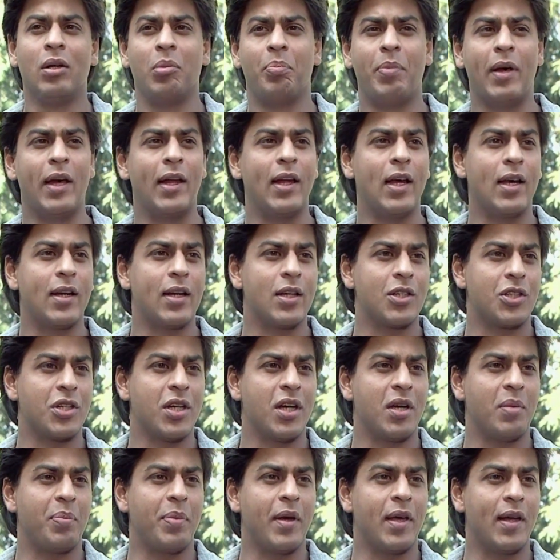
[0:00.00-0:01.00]
Pehla
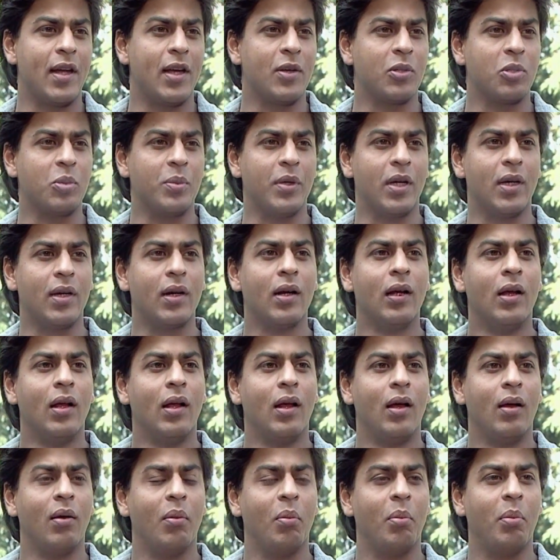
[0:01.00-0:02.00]
Nasha, Pehla Khumar,
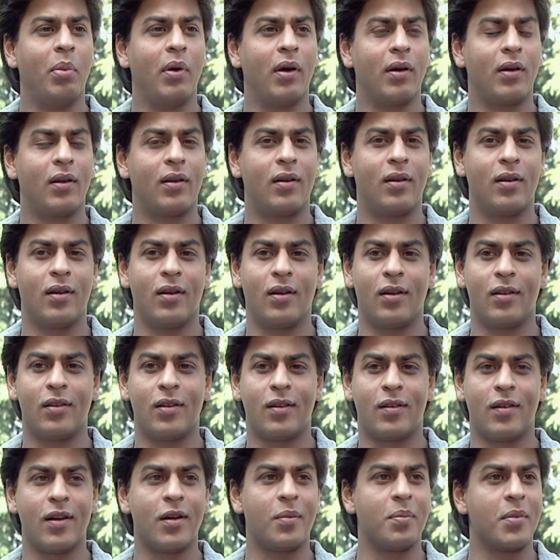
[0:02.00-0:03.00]
but uh, the
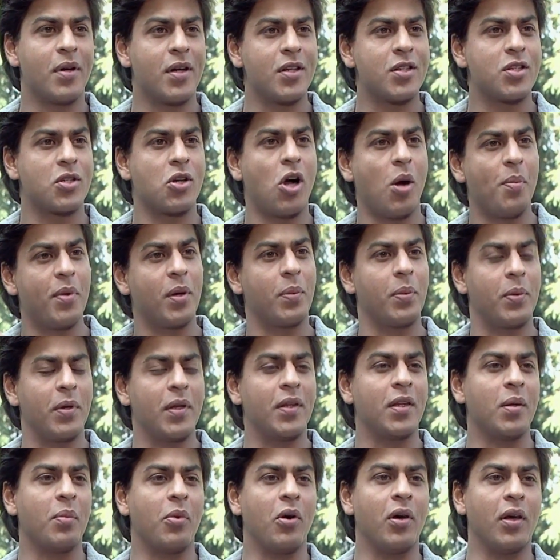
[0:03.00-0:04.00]
treatment is comic
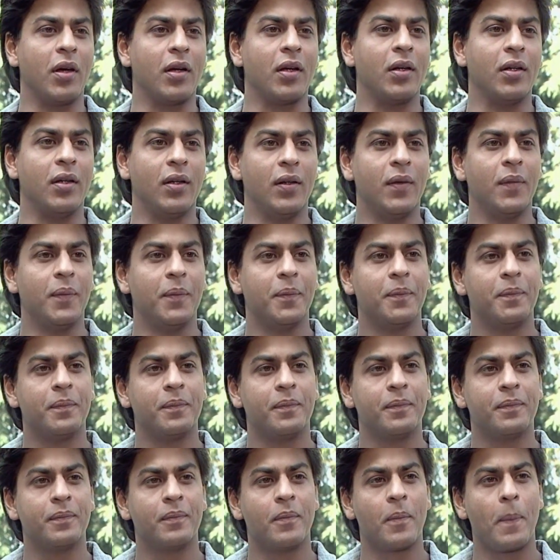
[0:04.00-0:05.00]
between the boy and girl.
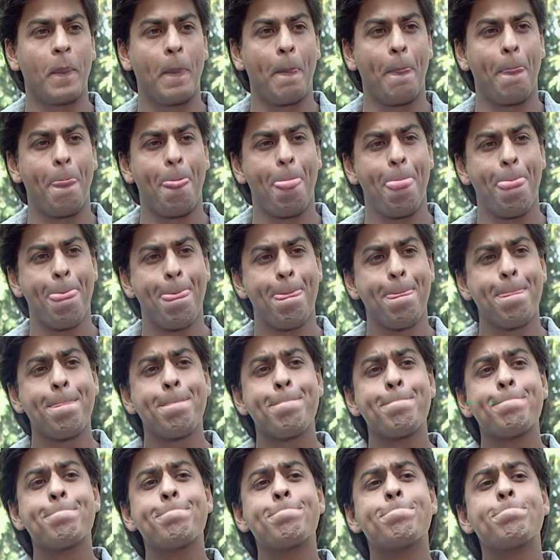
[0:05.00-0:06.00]
So you think that
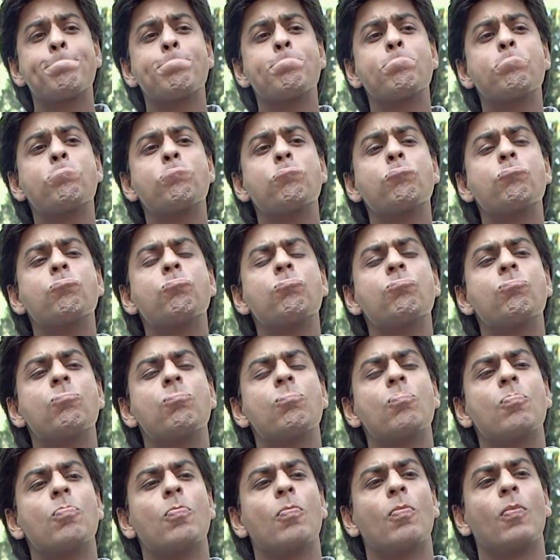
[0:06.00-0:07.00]
even if people see the
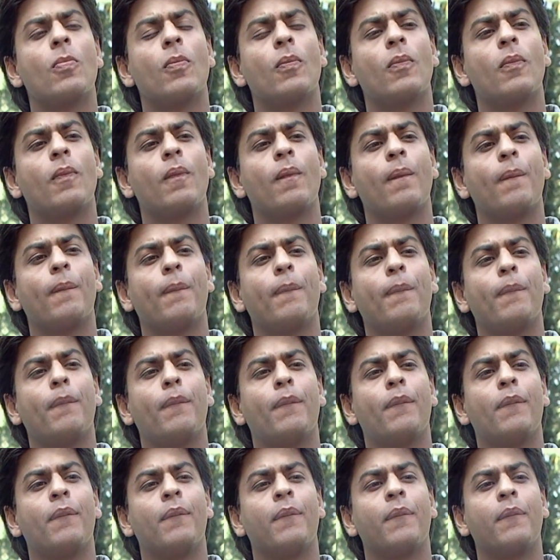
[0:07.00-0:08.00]
uh, songs without
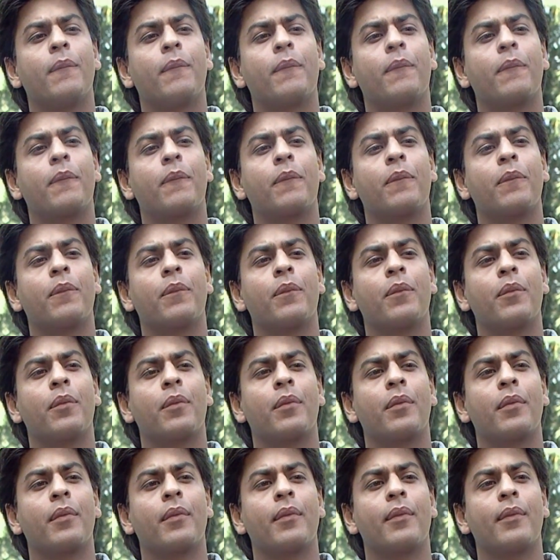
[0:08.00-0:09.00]
actually seeing the film,
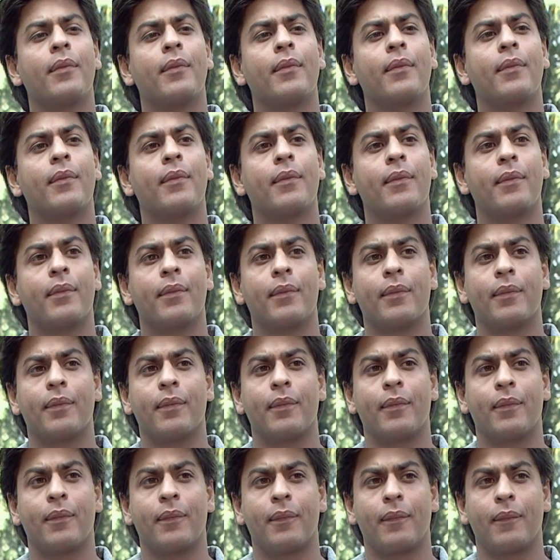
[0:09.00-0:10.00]
the uh, songs
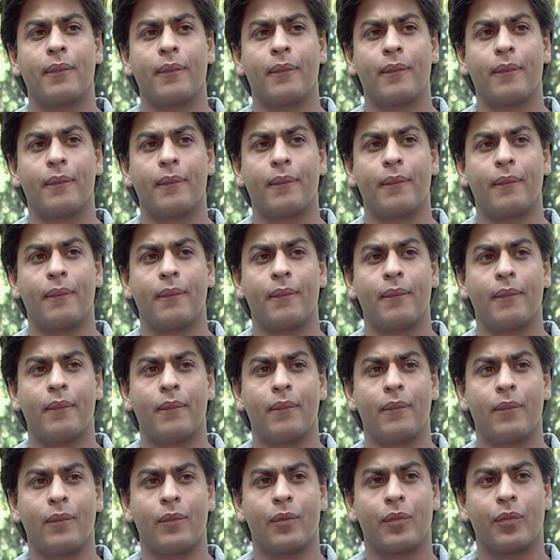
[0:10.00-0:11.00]
have the flavor of the
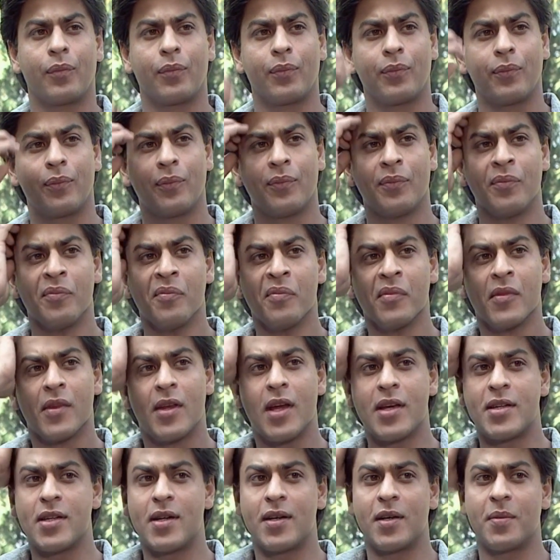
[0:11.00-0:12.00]
film in them?
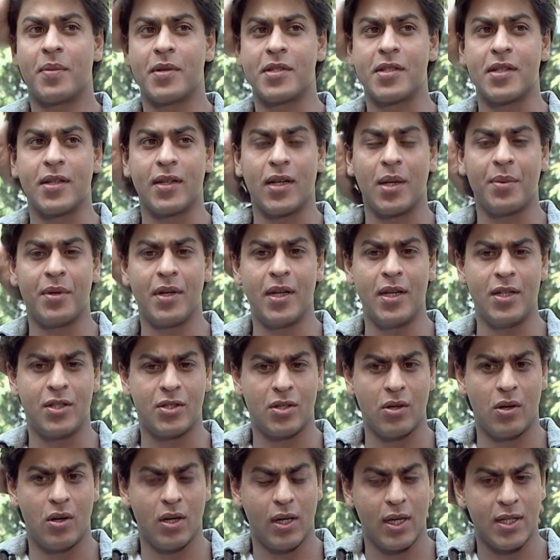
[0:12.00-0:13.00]
Yes, 100%. I mean, each
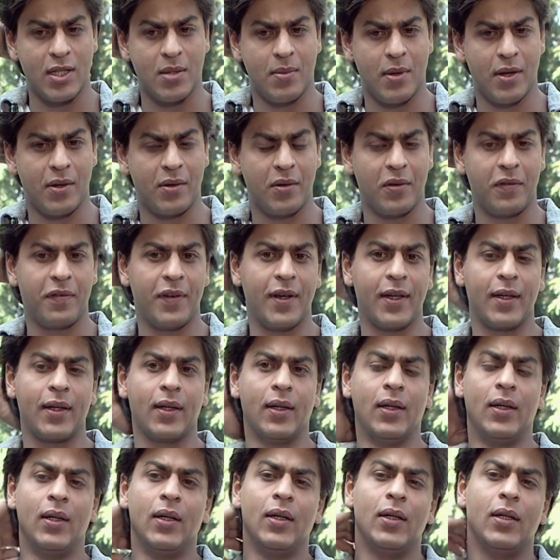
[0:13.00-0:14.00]
song, as a matter of fact,
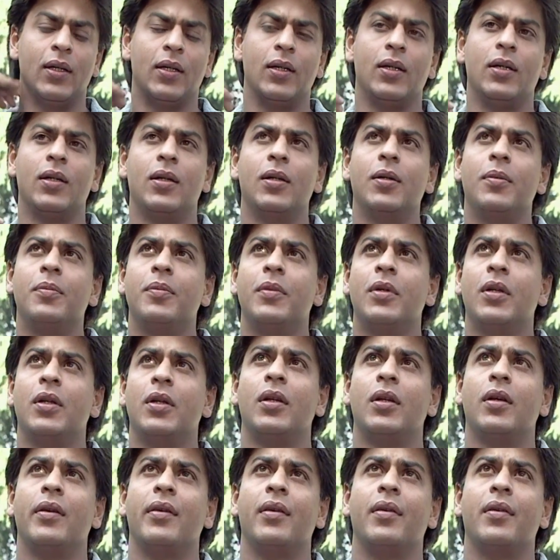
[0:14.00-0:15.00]
uh,
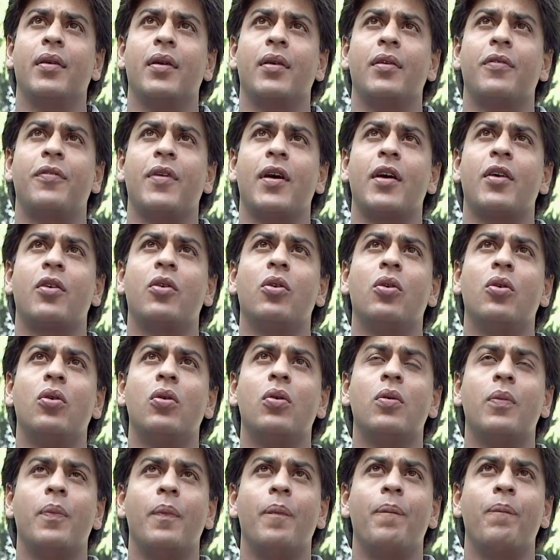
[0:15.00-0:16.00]
if I
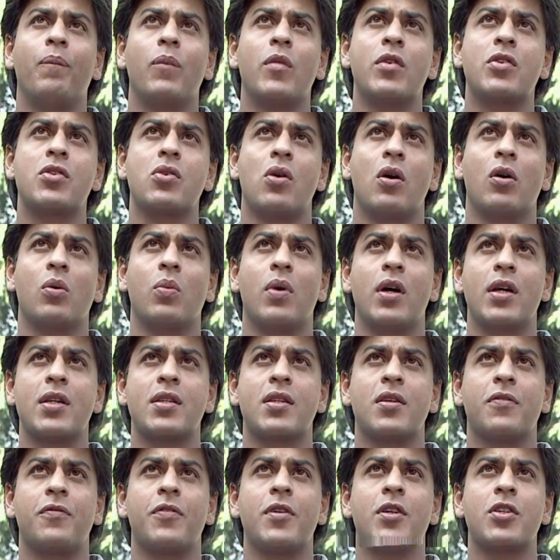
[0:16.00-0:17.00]
go song-wise,
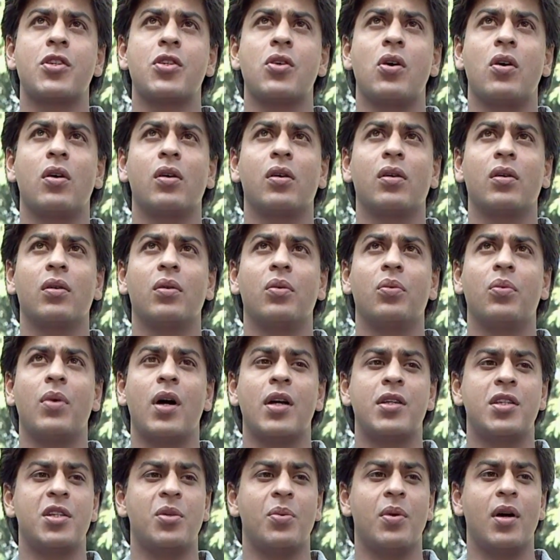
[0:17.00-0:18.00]
the first song,
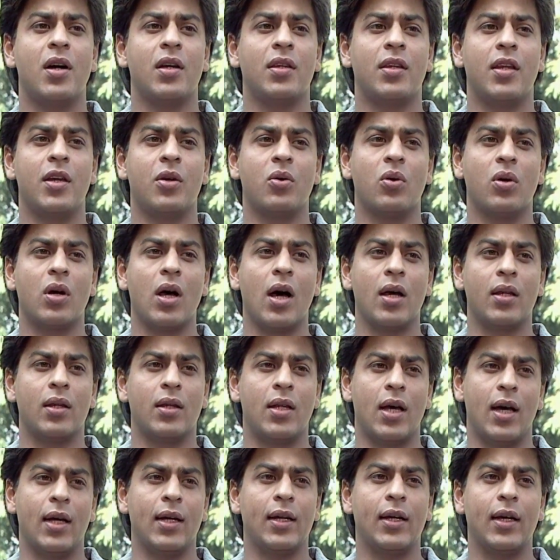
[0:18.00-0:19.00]
Waji Wa Dekho
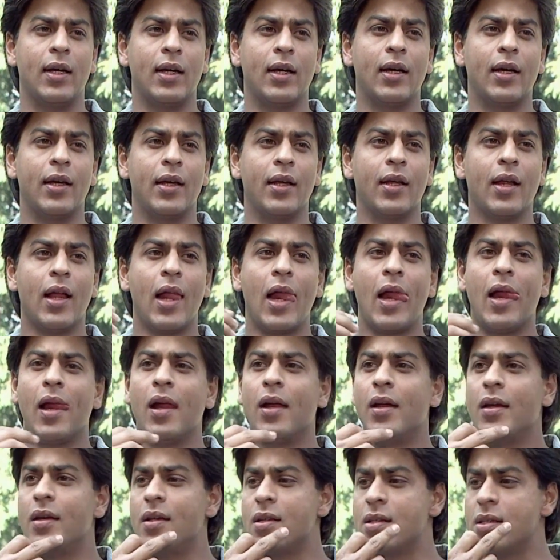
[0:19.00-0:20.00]
Dal Gal Gayi,
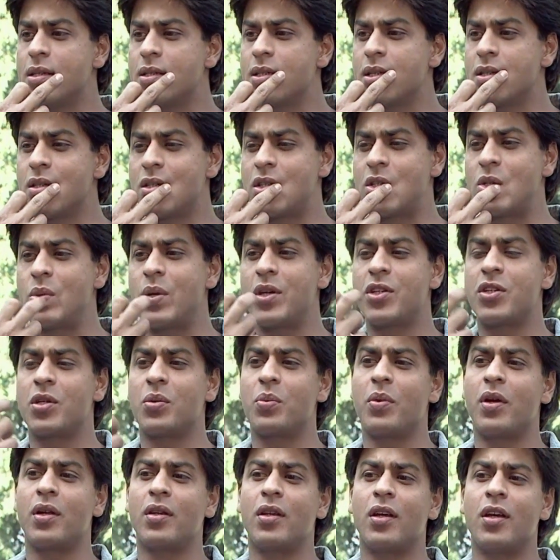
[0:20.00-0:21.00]
is, is, a
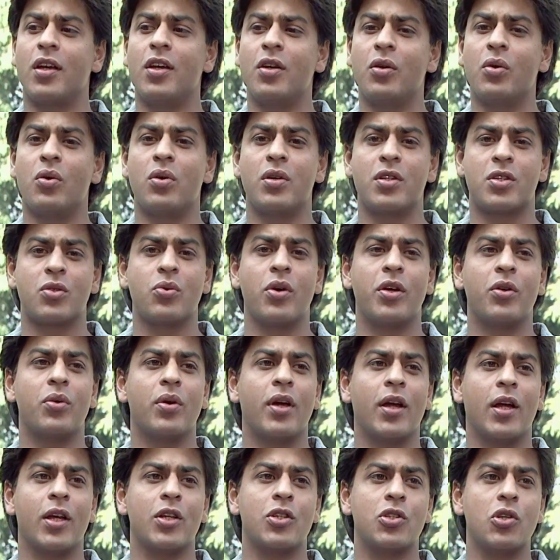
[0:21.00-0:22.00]
situation where the hero is going to
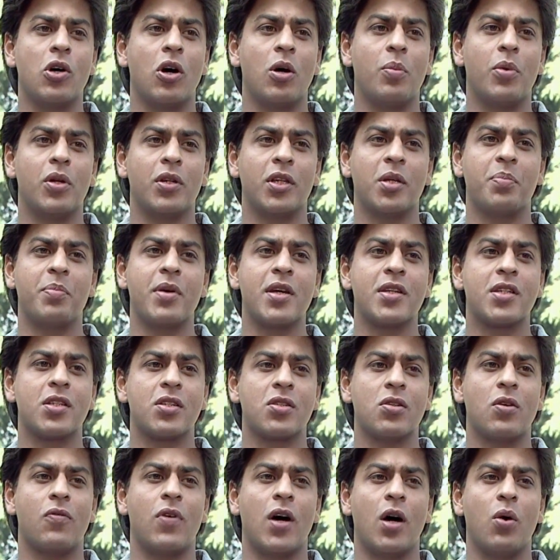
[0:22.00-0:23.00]
get a job on the
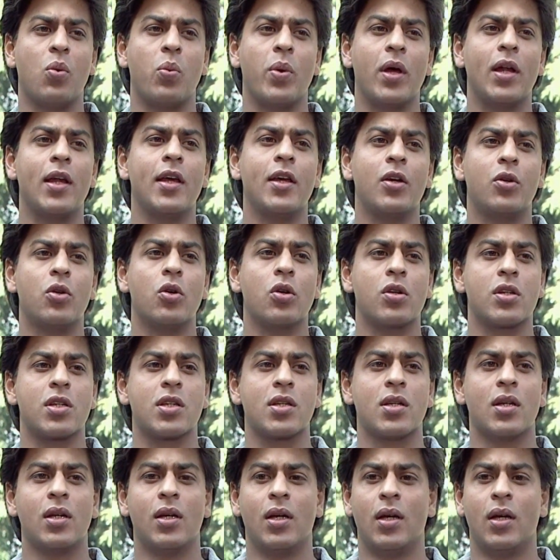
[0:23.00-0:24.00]
basis of how well he cooks.